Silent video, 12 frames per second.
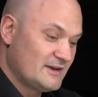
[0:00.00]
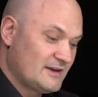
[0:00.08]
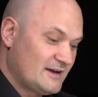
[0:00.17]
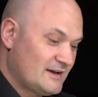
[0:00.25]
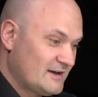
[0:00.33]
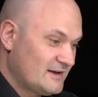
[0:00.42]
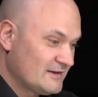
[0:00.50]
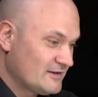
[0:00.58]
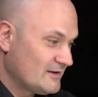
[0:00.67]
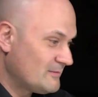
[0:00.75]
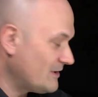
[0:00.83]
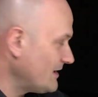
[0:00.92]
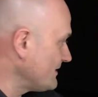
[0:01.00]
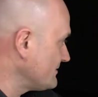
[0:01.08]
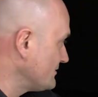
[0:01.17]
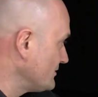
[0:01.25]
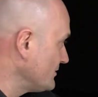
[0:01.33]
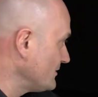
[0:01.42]

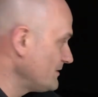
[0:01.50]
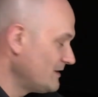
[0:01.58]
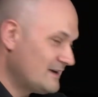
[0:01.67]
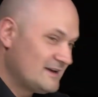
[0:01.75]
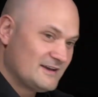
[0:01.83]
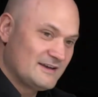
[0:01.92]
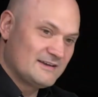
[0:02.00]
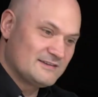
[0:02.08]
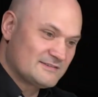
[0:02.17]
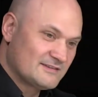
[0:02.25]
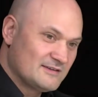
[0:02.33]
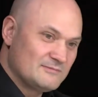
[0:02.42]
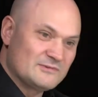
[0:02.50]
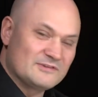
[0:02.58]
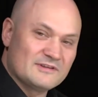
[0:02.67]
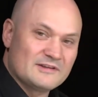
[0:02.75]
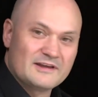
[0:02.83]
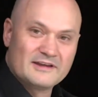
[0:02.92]
X2 seems
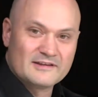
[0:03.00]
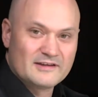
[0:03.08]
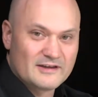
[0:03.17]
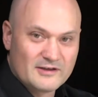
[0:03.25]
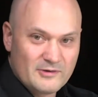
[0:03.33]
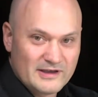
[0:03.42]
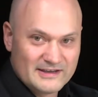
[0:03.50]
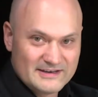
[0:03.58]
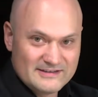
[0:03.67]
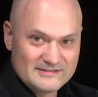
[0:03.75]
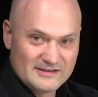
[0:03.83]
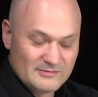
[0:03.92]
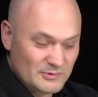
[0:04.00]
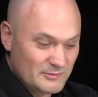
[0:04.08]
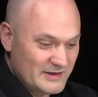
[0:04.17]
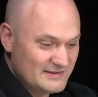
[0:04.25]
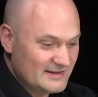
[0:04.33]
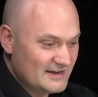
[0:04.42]
a quick and easy
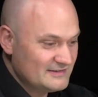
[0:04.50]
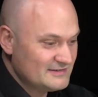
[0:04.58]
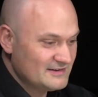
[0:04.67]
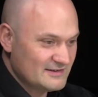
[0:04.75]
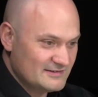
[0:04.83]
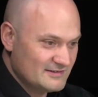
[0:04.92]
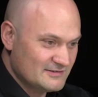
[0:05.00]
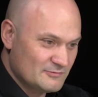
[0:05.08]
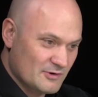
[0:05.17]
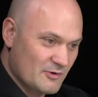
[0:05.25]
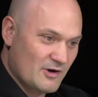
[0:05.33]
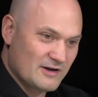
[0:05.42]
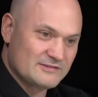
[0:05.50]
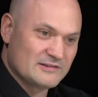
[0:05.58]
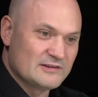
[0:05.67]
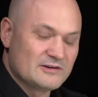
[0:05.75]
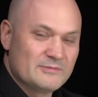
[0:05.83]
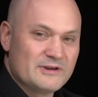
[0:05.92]
implementation. It just requires a
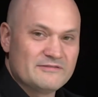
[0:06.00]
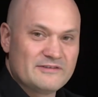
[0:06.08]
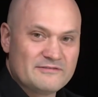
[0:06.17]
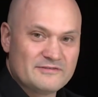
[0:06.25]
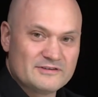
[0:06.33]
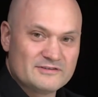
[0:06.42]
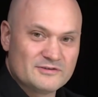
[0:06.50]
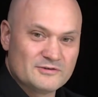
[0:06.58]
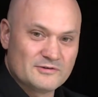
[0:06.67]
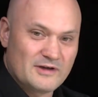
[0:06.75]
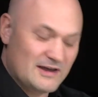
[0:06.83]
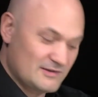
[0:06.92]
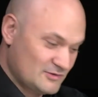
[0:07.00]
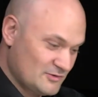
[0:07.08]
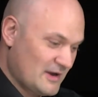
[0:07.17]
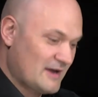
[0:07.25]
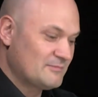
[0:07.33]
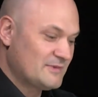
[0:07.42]
little bit of effort to
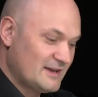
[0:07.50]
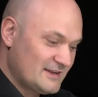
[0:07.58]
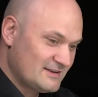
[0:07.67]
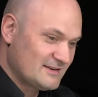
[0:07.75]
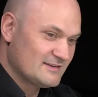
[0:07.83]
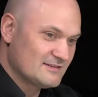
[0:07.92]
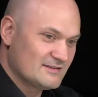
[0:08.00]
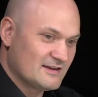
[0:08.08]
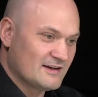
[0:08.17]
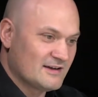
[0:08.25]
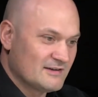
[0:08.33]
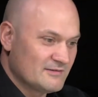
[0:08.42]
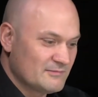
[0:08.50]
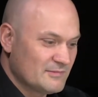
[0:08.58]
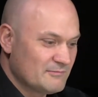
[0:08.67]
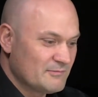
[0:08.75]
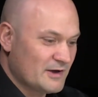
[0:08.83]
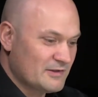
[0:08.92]
update
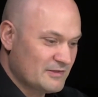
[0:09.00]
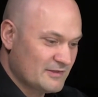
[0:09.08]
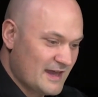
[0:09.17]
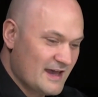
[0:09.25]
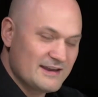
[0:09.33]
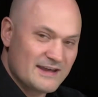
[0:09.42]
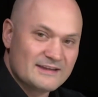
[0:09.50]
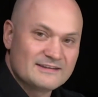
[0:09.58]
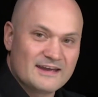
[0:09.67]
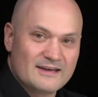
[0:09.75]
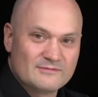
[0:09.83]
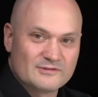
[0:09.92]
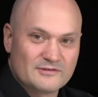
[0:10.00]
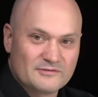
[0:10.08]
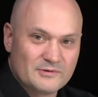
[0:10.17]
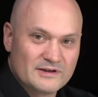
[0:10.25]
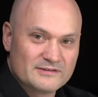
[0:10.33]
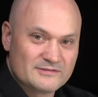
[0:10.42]
both CAD and CAM
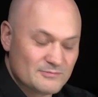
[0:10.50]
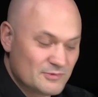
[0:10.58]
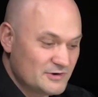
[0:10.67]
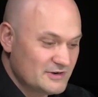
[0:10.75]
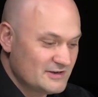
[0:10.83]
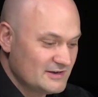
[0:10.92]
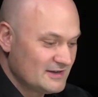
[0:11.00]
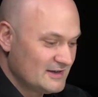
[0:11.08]
software to support it.